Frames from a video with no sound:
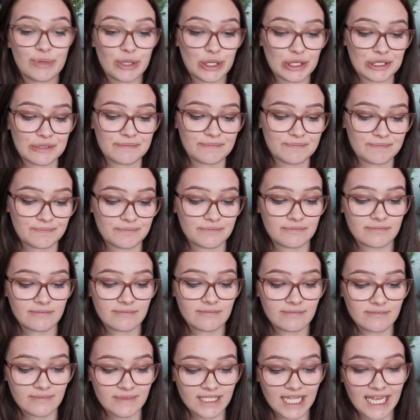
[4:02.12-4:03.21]
but
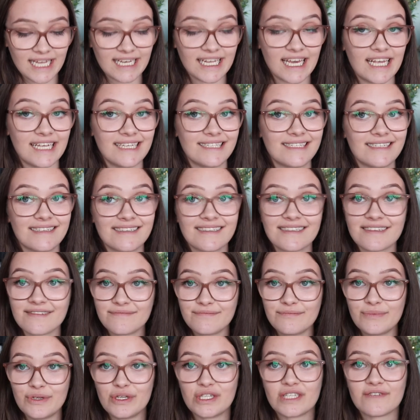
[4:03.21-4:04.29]
they taste
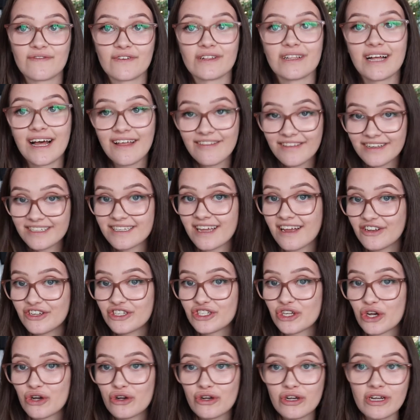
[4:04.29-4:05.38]
beautiful and they turn your
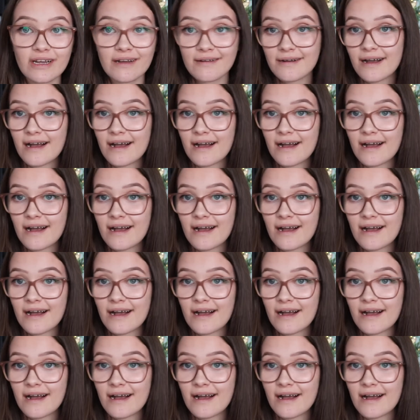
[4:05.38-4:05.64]
tongue